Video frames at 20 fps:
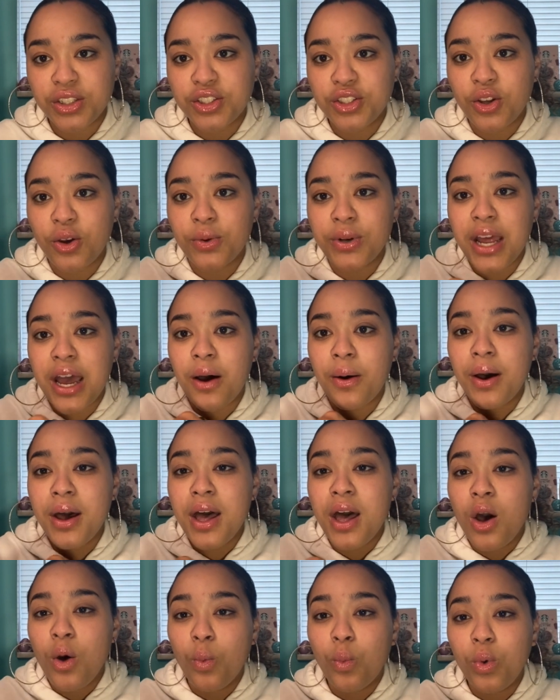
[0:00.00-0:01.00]
So now,
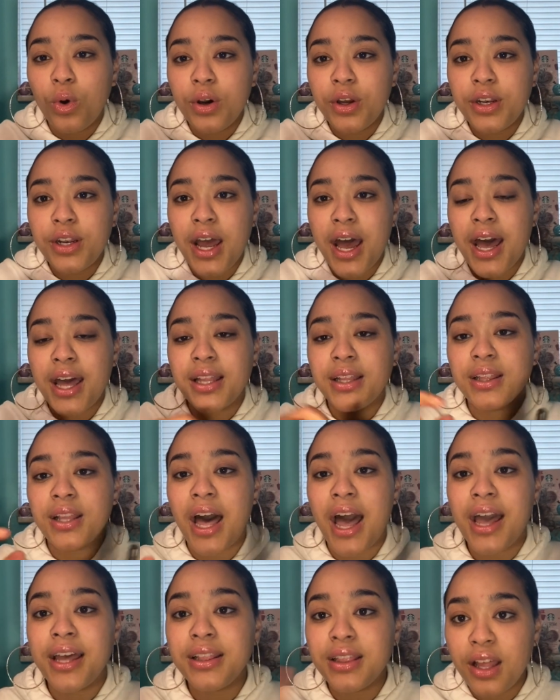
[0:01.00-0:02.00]

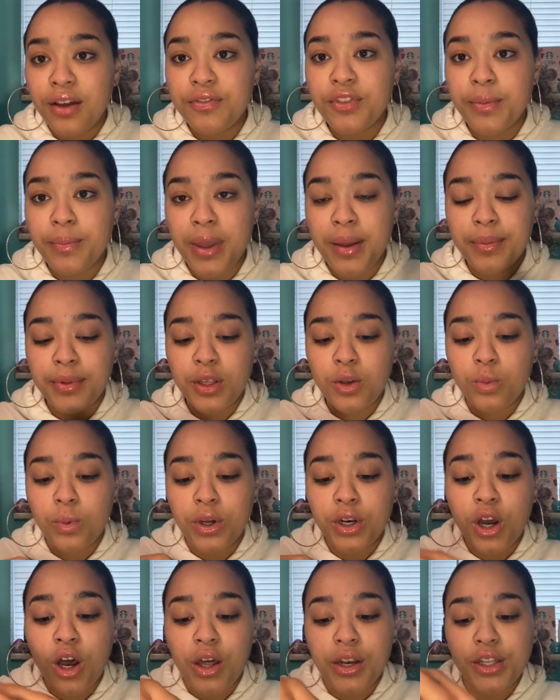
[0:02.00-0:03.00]
I love the Maybelline
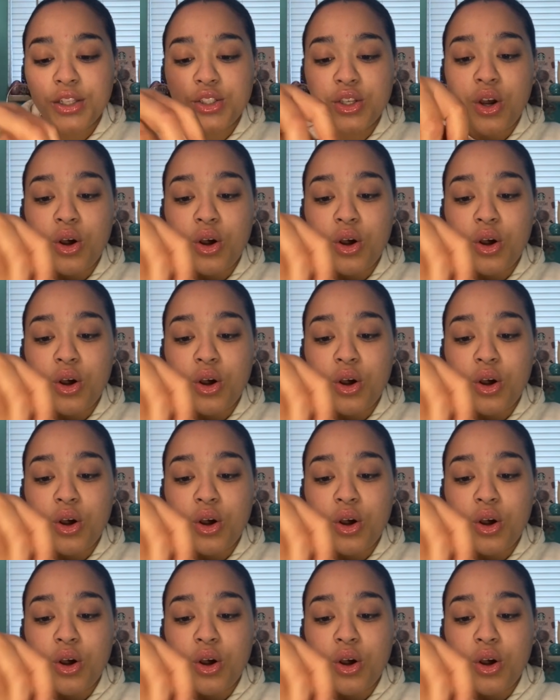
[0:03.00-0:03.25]
one on its